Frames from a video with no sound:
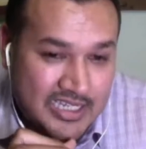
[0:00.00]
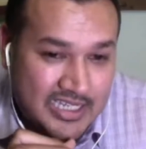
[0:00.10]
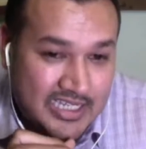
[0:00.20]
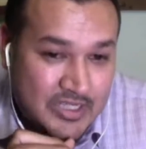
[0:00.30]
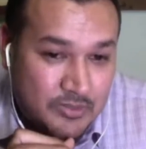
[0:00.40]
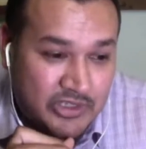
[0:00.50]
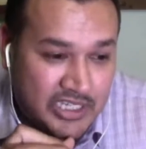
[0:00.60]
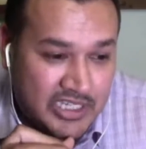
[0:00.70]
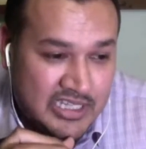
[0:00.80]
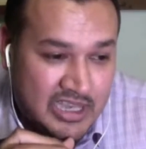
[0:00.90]
it's really
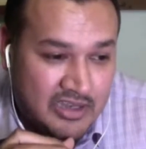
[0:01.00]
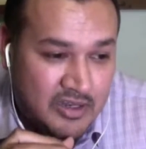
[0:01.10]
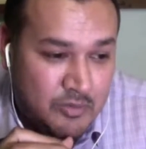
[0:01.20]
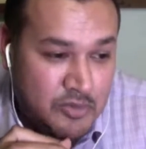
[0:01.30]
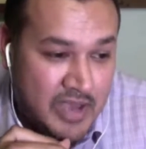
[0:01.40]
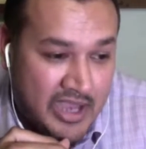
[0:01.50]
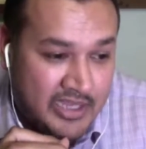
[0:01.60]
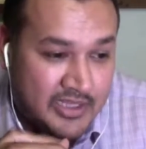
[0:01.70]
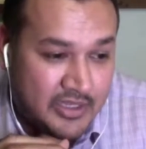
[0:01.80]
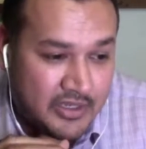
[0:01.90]
exciting to be back
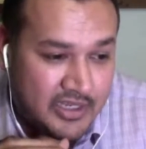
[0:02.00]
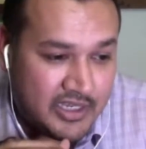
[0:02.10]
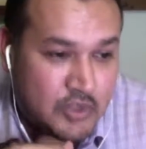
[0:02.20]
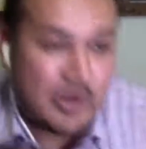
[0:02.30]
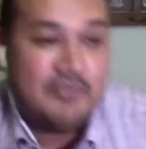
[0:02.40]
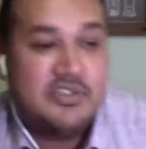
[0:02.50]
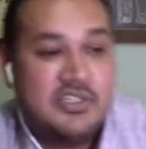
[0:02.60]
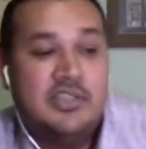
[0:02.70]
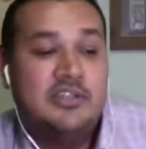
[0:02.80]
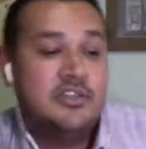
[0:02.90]
in the driver's
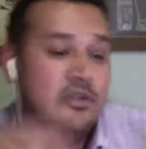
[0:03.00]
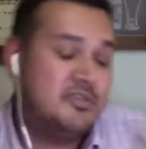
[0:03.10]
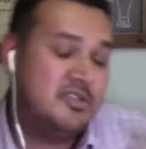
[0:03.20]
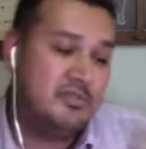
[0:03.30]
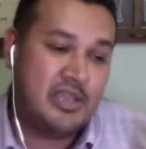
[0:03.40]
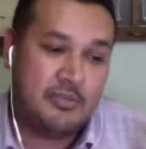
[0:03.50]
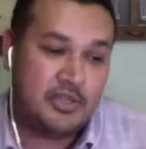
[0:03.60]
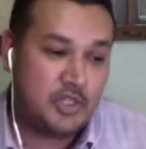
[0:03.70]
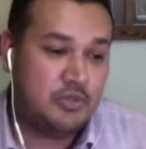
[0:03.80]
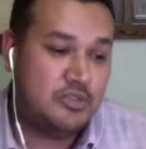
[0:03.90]
seat in terms of being able to
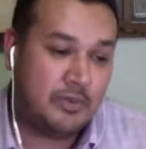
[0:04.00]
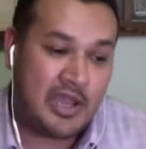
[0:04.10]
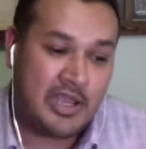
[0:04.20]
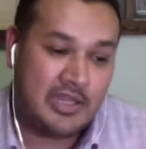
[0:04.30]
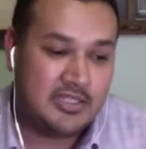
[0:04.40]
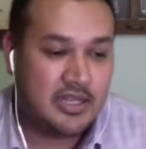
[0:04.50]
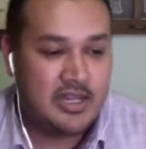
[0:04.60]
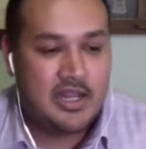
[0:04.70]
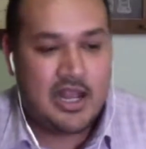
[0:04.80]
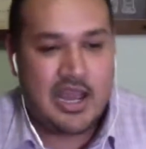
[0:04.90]
choose wines
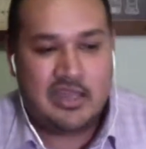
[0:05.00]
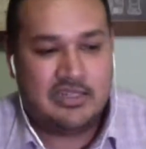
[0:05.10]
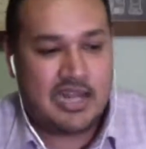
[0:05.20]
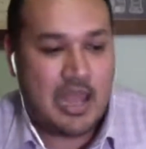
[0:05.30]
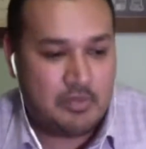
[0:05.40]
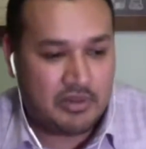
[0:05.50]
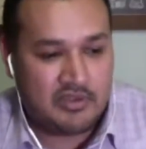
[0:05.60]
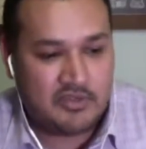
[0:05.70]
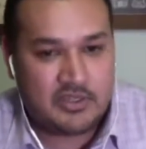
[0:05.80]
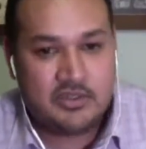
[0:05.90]
that I
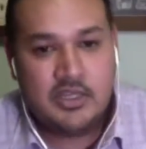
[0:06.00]
believe in